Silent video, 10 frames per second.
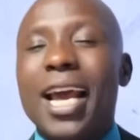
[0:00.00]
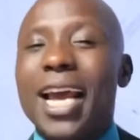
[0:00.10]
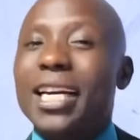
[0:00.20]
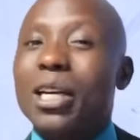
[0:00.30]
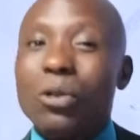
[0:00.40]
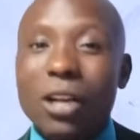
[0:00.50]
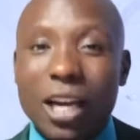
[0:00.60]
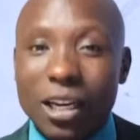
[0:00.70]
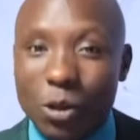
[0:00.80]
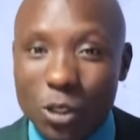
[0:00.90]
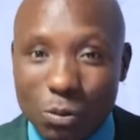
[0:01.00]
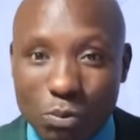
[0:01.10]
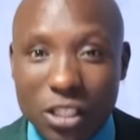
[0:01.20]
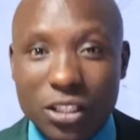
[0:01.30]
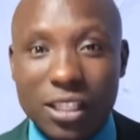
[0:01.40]
and looking at those
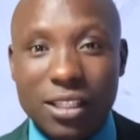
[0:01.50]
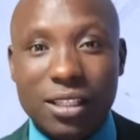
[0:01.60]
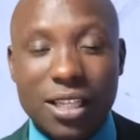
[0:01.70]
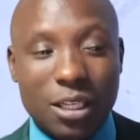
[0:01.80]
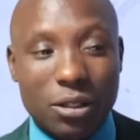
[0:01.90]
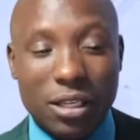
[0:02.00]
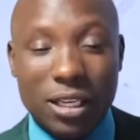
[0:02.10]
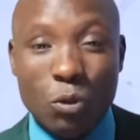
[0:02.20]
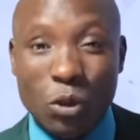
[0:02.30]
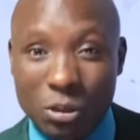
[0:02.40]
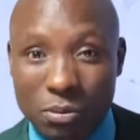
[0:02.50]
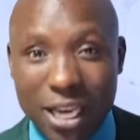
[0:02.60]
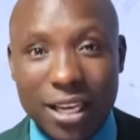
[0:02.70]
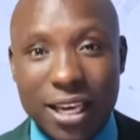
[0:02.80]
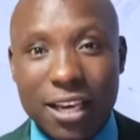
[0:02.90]
speeches that he was
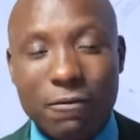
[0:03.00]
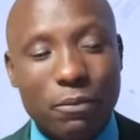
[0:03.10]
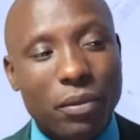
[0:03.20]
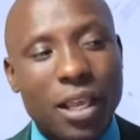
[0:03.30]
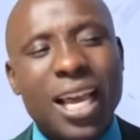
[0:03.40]
making,